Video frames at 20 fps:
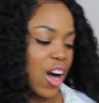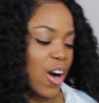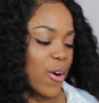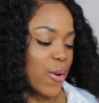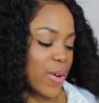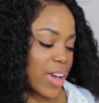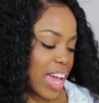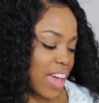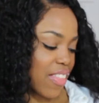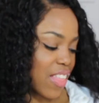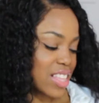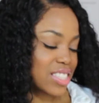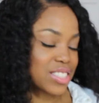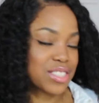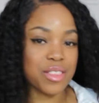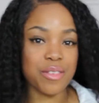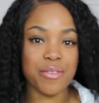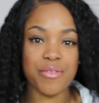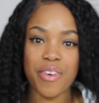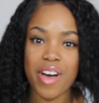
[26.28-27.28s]
Okay then,
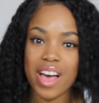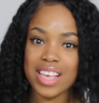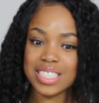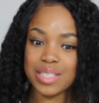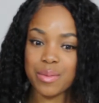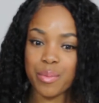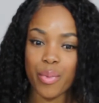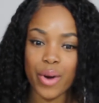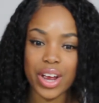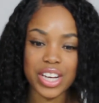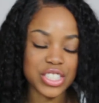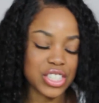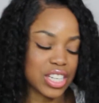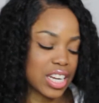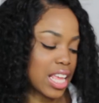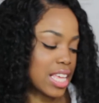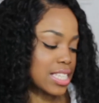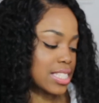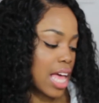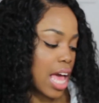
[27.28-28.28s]
so the first impression
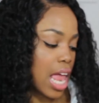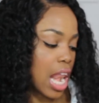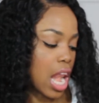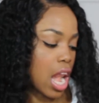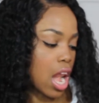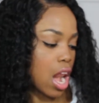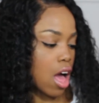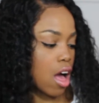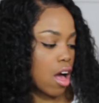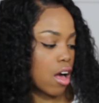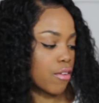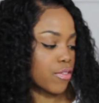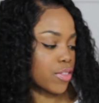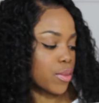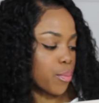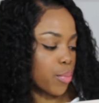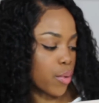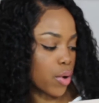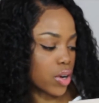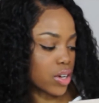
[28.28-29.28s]
is I love
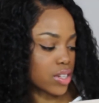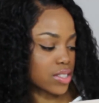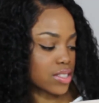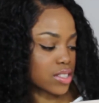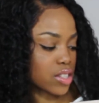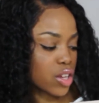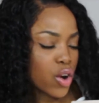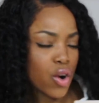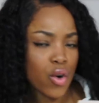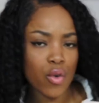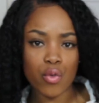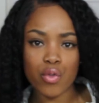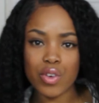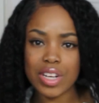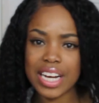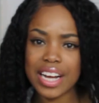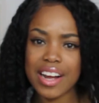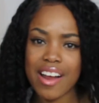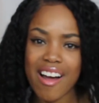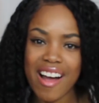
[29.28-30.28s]
the box.
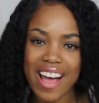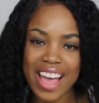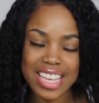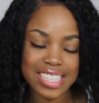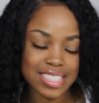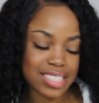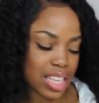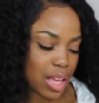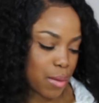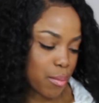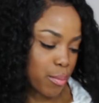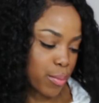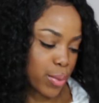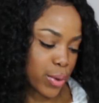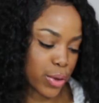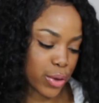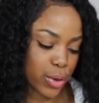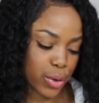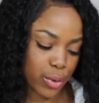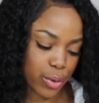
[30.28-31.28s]
Really nice and
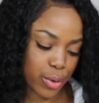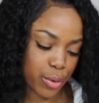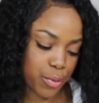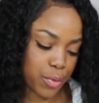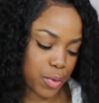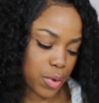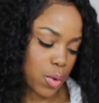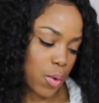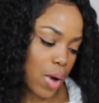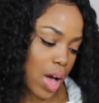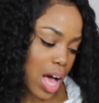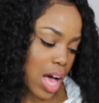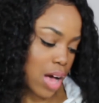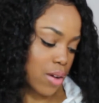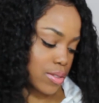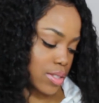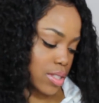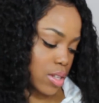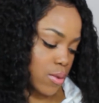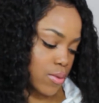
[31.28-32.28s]
beautiful
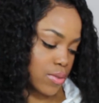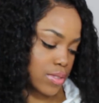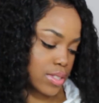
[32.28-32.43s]
House of